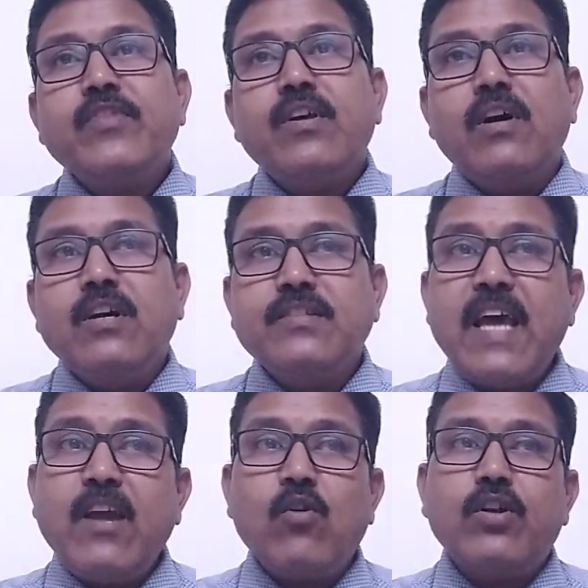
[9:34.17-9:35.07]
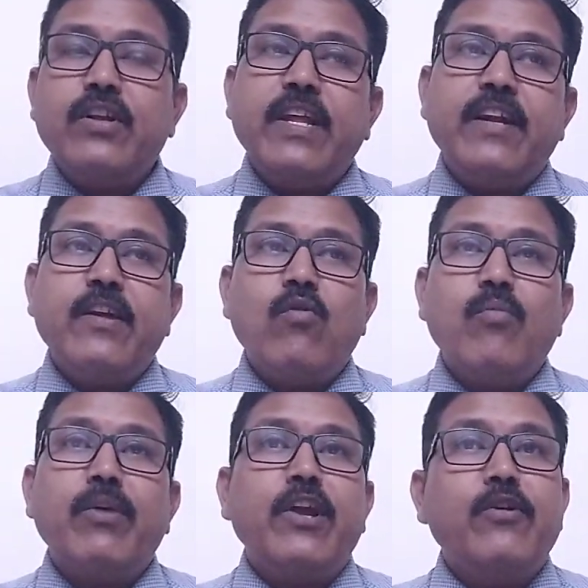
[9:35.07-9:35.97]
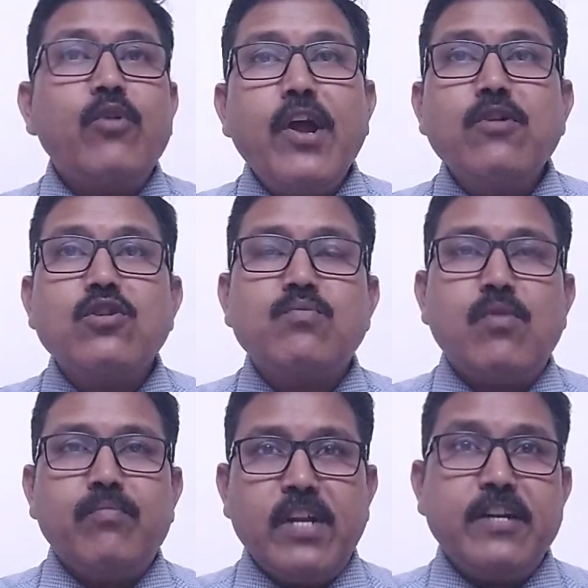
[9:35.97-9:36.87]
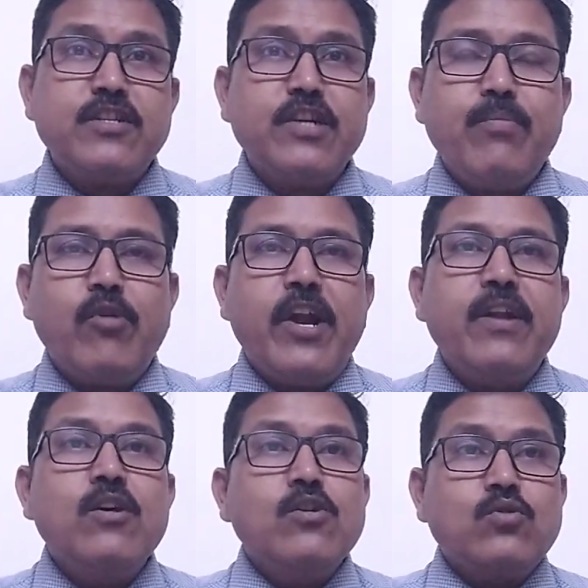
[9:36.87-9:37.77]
zygote, they developing into endosperm, that is triplet.